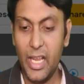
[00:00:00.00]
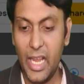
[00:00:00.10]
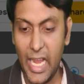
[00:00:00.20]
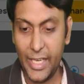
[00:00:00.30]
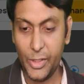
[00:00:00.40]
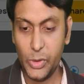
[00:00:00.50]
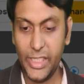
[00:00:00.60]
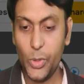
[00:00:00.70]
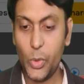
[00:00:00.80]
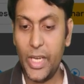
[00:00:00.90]
And you see
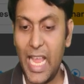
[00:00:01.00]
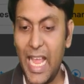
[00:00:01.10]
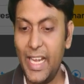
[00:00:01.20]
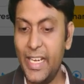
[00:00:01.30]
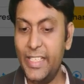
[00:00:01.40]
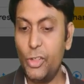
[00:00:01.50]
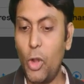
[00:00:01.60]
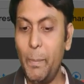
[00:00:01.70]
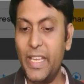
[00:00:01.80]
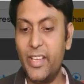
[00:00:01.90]
you can add a
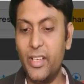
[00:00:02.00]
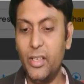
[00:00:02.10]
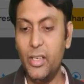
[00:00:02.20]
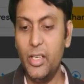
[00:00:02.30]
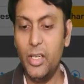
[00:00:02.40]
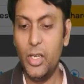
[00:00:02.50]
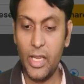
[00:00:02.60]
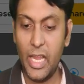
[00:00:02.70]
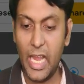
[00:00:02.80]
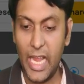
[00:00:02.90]
topic here.
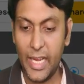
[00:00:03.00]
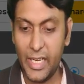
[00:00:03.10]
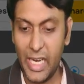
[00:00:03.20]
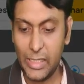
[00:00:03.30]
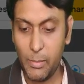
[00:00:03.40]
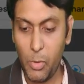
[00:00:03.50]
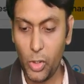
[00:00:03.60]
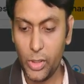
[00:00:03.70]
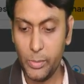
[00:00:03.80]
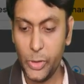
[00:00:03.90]
And at the
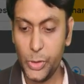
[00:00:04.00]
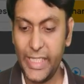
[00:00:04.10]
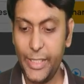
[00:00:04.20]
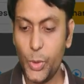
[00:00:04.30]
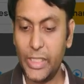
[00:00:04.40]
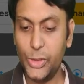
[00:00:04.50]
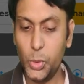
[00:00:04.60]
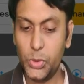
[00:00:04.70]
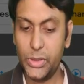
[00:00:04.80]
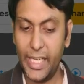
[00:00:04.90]
bottom, you see you can
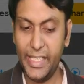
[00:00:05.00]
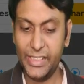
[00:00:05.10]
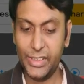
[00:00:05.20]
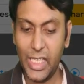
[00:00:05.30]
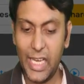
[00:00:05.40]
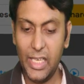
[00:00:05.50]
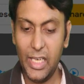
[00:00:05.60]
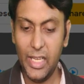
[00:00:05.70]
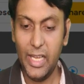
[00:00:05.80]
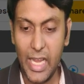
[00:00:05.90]
choose any style.
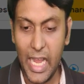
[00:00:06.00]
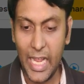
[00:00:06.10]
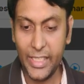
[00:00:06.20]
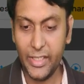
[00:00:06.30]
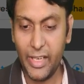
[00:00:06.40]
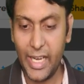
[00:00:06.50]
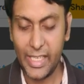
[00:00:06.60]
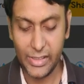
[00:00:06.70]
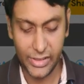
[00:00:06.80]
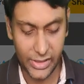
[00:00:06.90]
And here I can
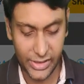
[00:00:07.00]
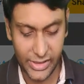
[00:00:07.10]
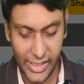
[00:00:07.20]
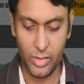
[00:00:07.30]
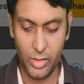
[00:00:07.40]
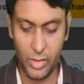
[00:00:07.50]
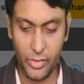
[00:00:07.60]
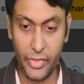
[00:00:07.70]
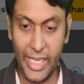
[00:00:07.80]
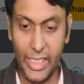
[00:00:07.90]
just say,
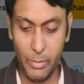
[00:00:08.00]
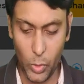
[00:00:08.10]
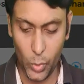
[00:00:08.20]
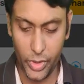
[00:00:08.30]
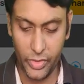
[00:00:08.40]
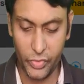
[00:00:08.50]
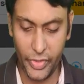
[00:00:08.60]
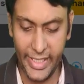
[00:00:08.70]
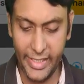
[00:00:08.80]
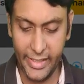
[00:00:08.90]
write about
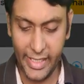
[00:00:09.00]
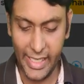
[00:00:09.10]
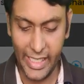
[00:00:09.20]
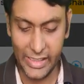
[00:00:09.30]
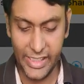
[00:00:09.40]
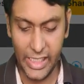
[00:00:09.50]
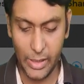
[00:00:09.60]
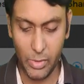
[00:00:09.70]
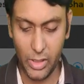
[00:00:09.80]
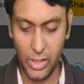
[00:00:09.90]
3
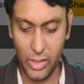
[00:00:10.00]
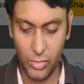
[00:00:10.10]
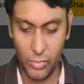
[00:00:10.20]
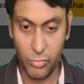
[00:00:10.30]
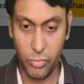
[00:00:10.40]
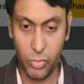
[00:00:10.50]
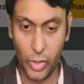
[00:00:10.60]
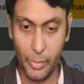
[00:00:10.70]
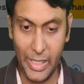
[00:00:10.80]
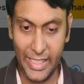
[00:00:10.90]
HTML
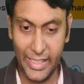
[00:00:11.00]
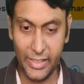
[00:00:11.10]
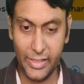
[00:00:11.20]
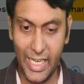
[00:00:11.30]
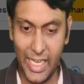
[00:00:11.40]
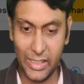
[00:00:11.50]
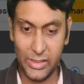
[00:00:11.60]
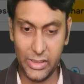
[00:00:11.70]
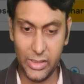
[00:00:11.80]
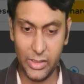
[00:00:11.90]
formatting tags